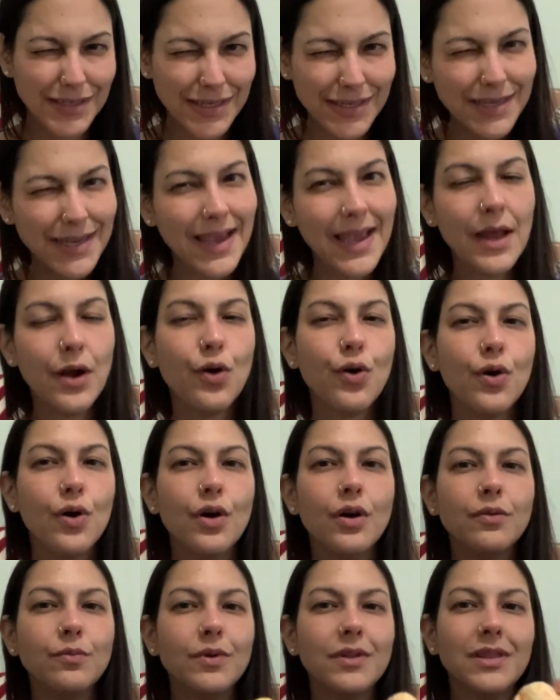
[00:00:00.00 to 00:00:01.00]
get
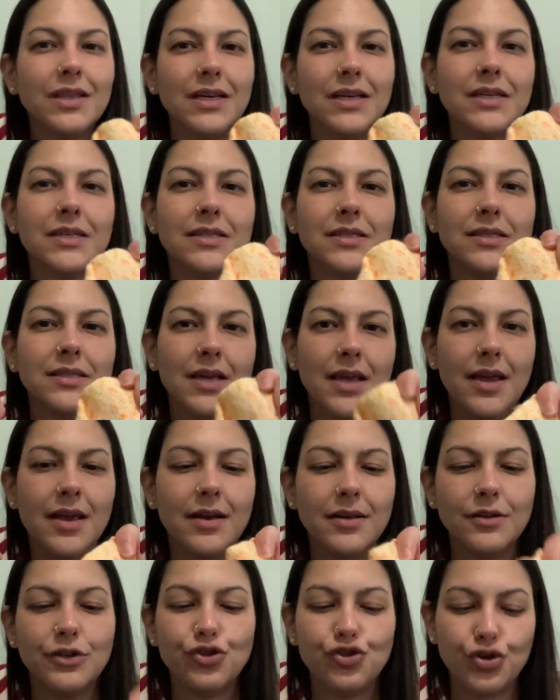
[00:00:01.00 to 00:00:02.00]
on with this
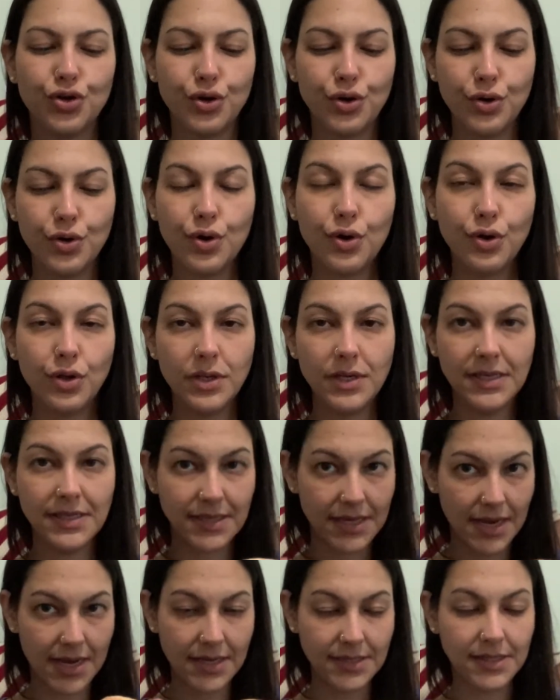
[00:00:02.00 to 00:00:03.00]
and turn all of these
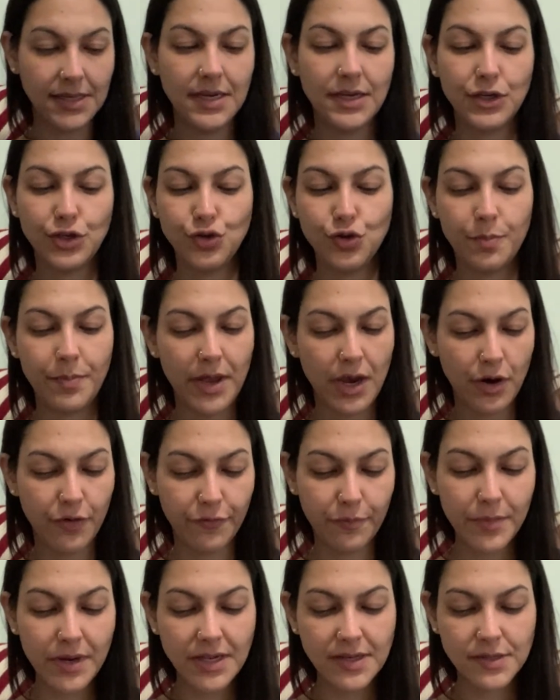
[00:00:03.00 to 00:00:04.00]
guys into a pair
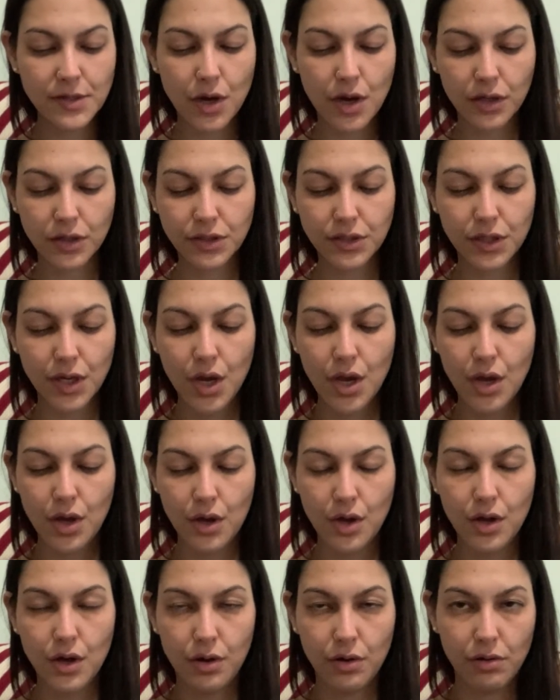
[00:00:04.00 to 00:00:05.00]
of mini socks
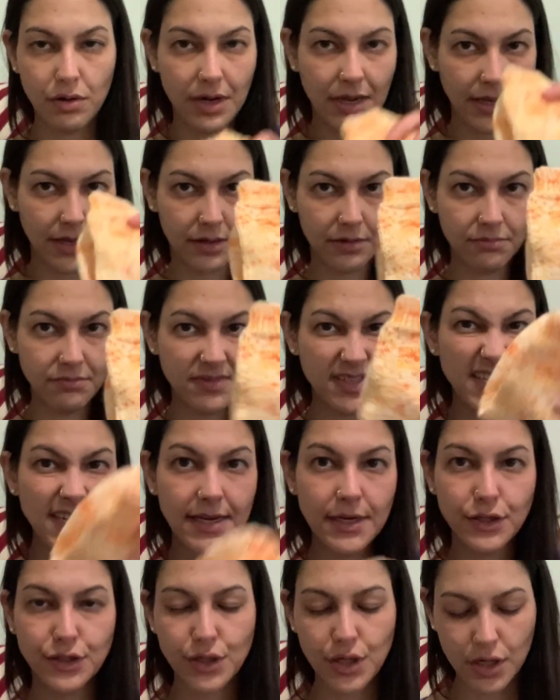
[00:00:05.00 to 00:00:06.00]
or like
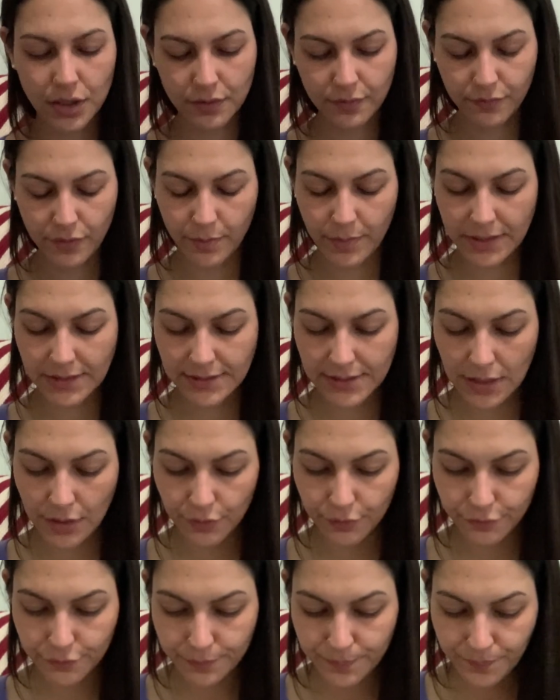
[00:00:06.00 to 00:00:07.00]
sneaker socks for
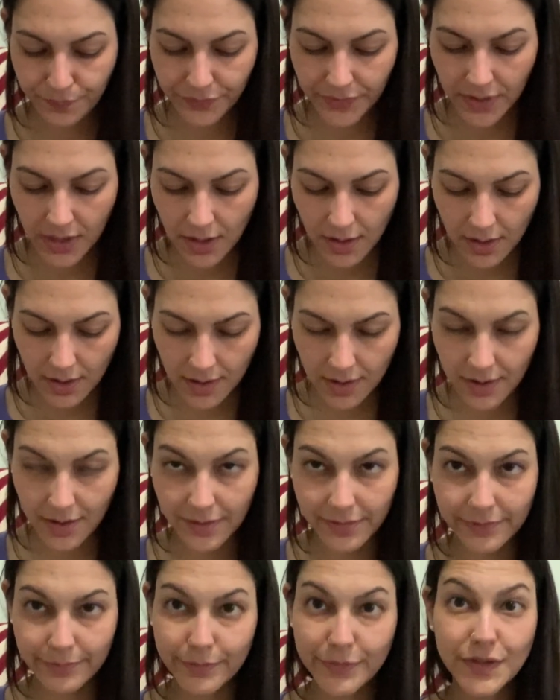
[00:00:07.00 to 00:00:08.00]
myself.
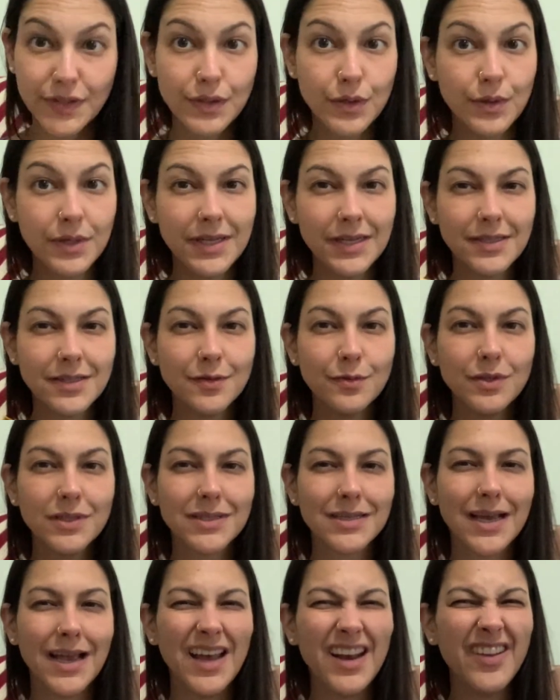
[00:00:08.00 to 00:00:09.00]
So this was
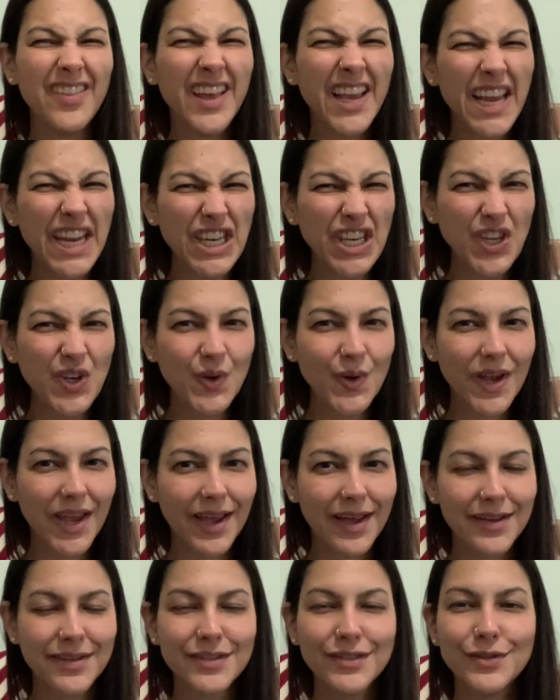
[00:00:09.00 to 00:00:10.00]
kind of like a new
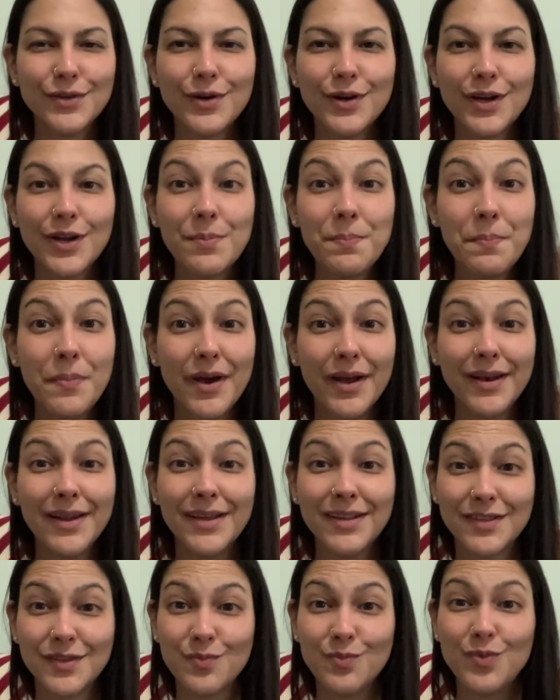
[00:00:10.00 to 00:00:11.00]
cast on, but
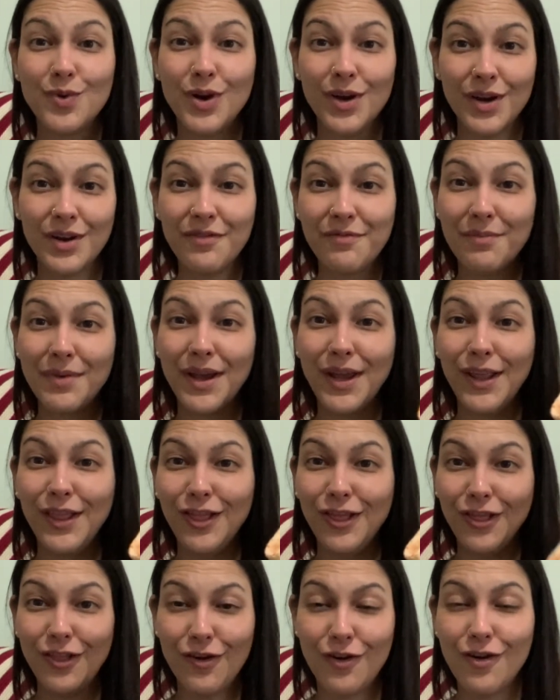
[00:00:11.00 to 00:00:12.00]
it's one of my
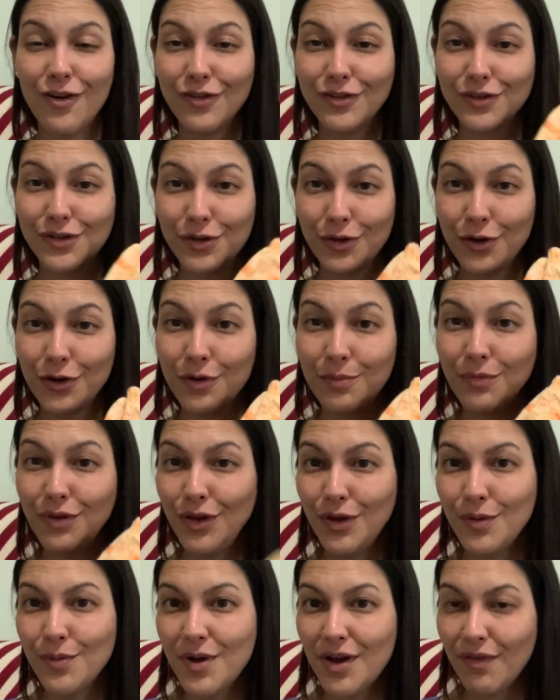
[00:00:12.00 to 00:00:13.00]
long-term
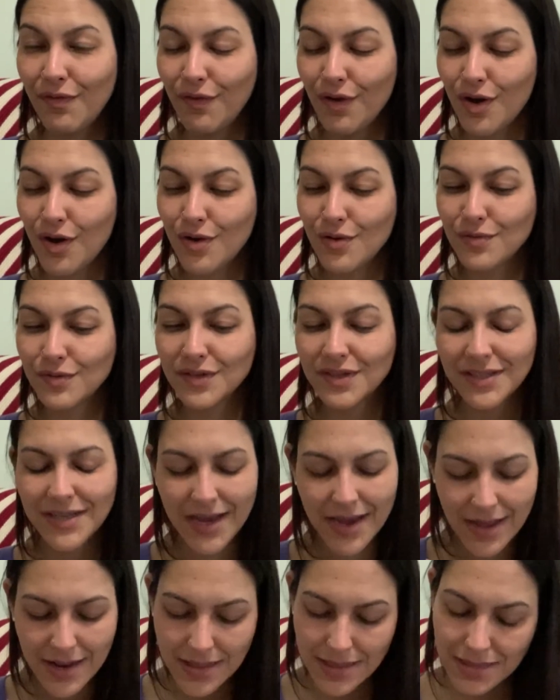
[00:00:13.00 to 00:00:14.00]
UFOs
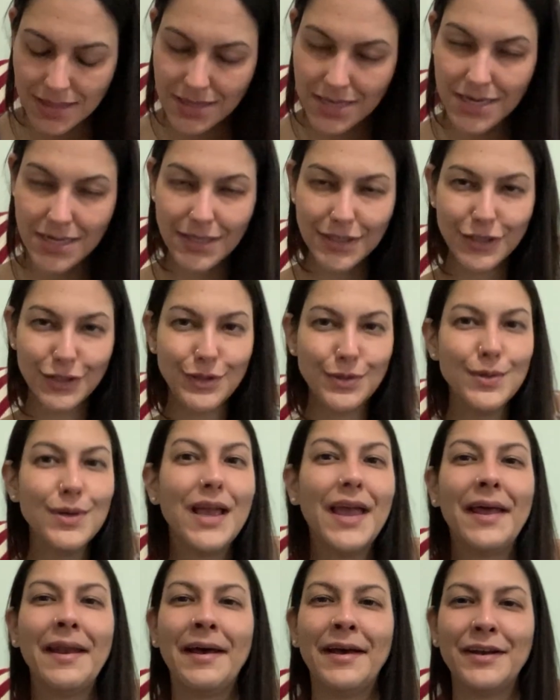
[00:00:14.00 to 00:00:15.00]
that needs to
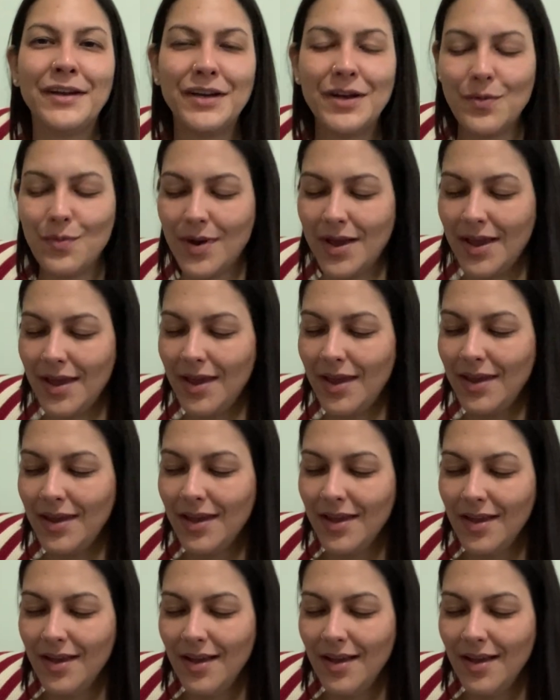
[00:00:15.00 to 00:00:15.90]
get out of the way.